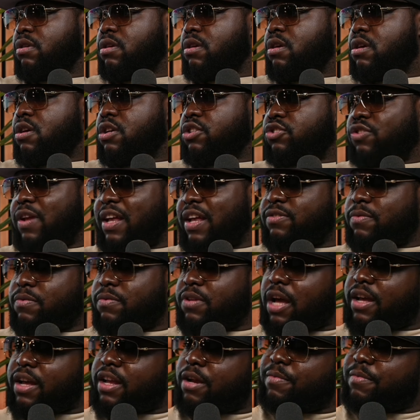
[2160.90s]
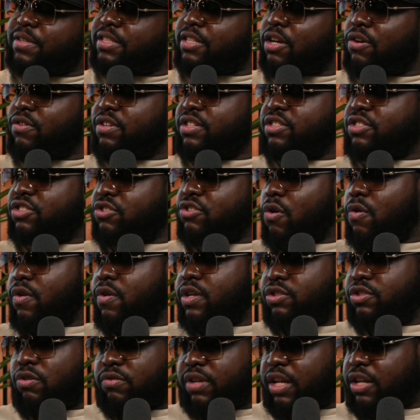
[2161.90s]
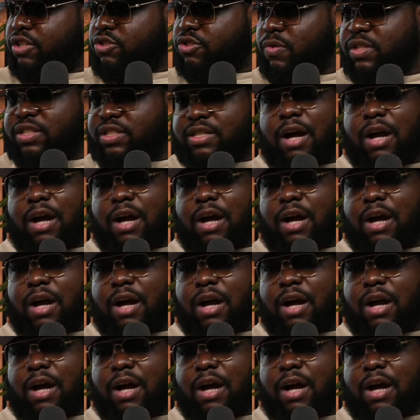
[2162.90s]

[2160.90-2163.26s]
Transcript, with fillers: So that's when y'all hear me tell these stories. Don't get it twisted.